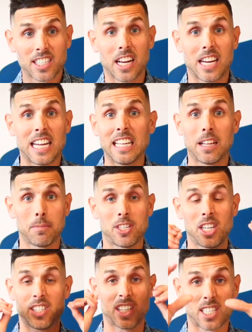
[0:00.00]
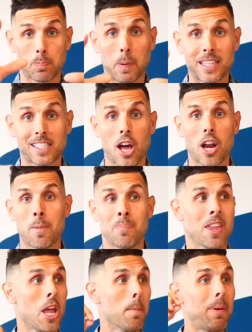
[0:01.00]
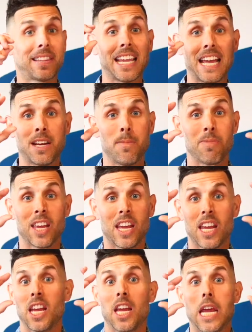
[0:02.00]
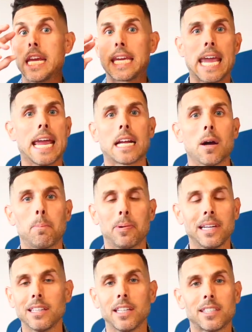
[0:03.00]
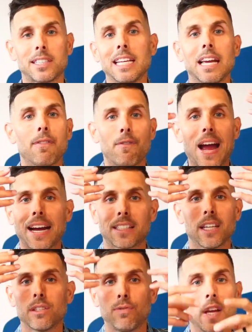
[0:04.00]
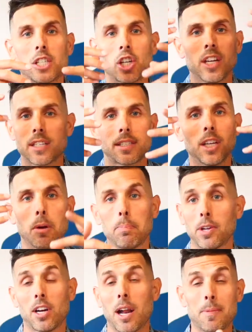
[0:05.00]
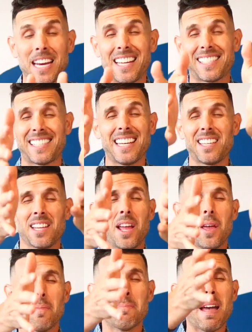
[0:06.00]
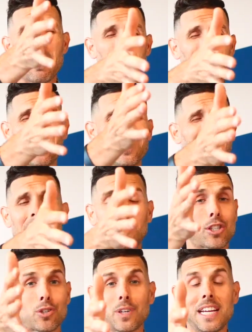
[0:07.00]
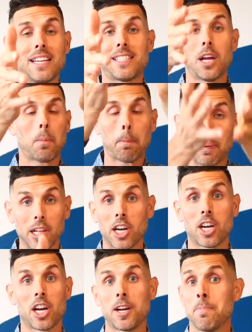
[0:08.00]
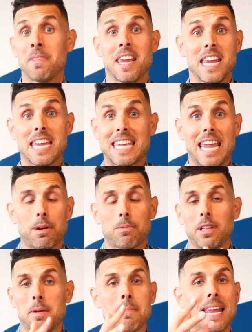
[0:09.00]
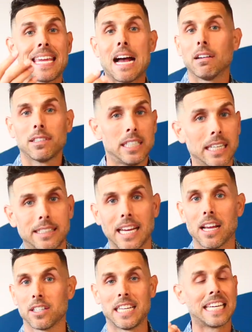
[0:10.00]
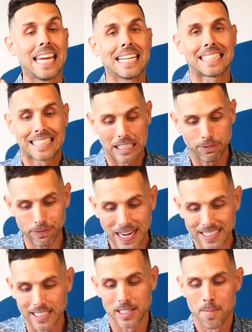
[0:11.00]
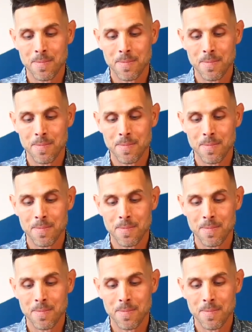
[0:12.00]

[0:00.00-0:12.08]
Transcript: going to heal him and Jesus spits on him, but then he can't completely see. In fact, his vision is still blurred. I mean, he sees men, but they're like trees. They're blurred. He can't really make out details. He can't see faces.